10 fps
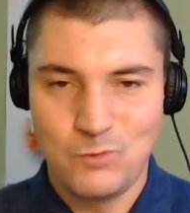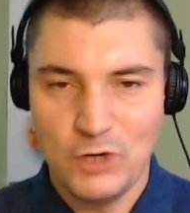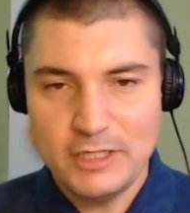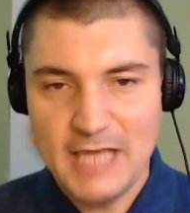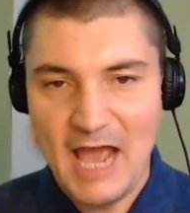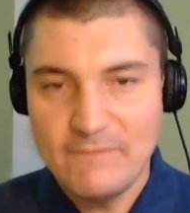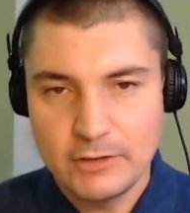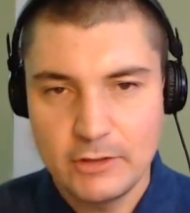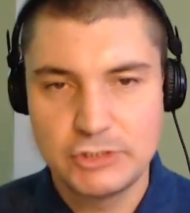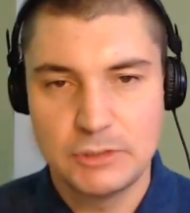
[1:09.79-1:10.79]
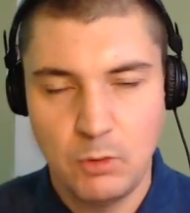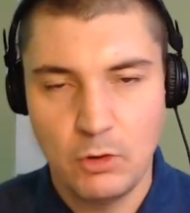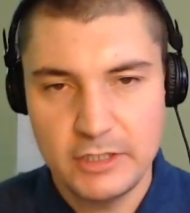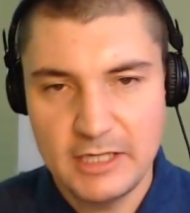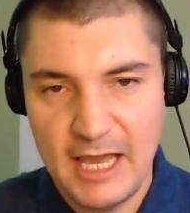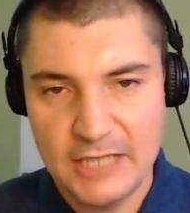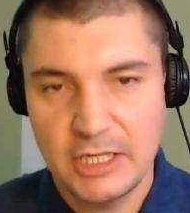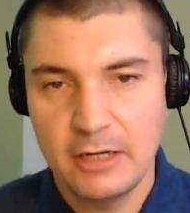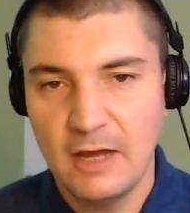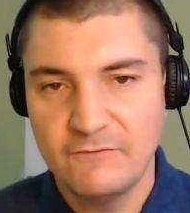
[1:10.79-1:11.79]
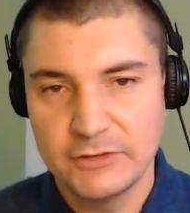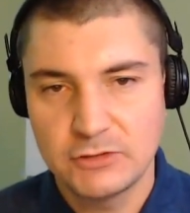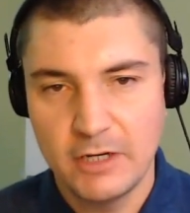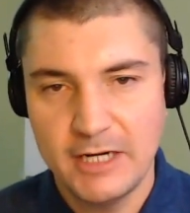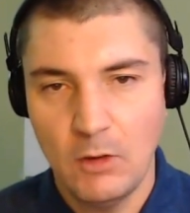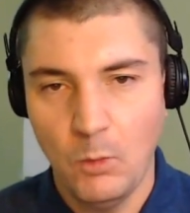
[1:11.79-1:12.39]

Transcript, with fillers: really have a good supporting cast on offense right